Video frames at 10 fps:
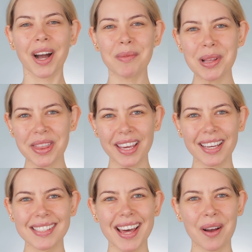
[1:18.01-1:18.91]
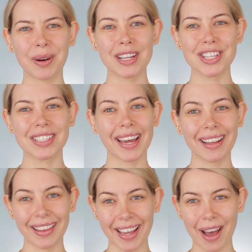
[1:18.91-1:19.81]
Couple things I want to just kind
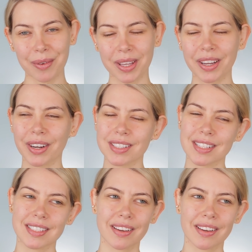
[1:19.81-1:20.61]
of lay out here since